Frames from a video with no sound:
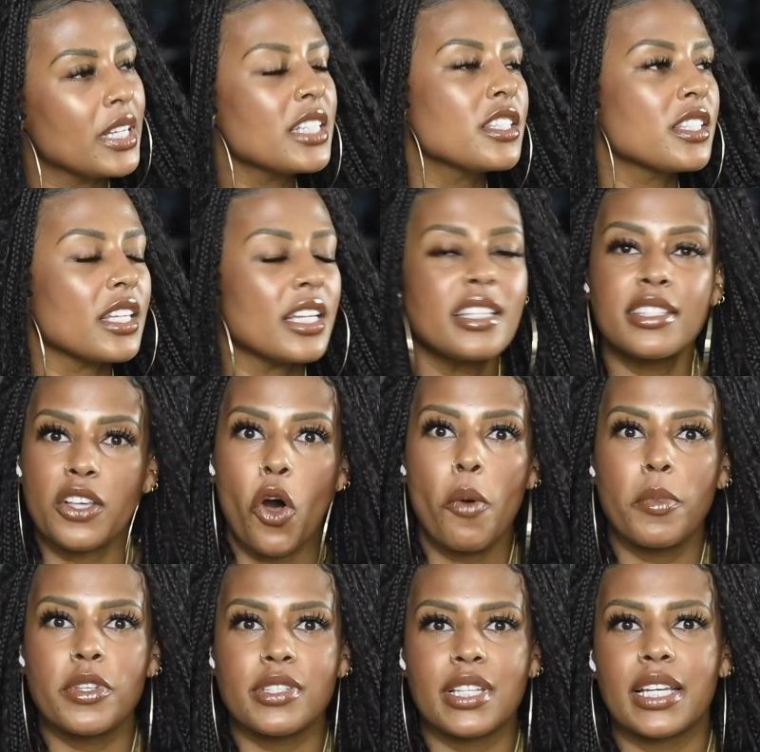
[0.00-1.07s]
It's
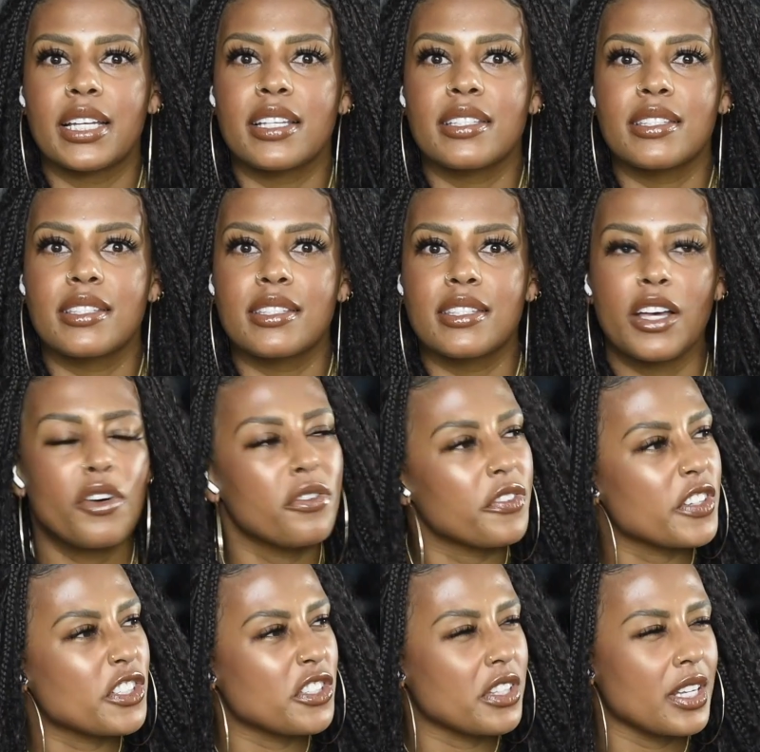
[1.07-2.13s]
almost like a
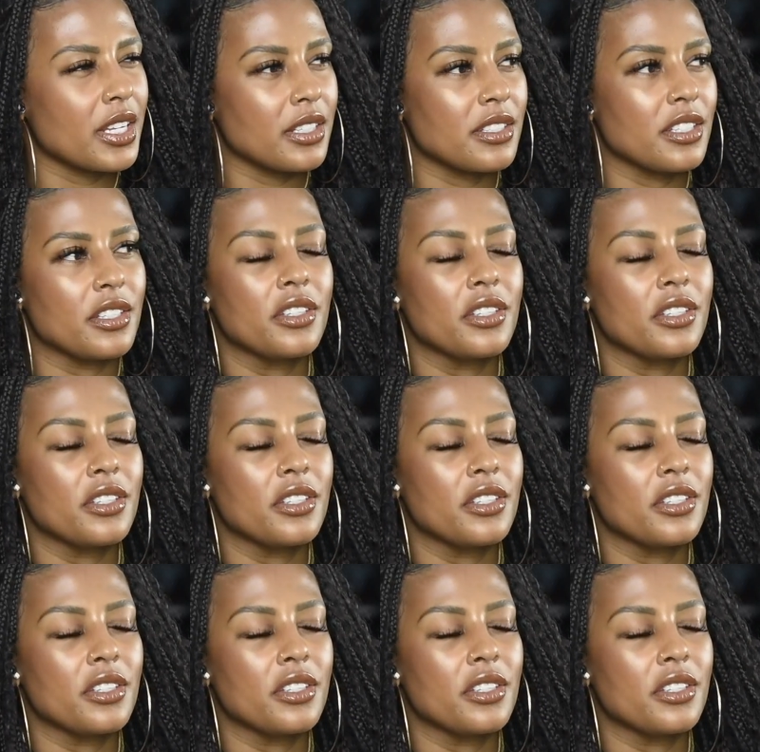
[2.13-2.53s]
selfish thing to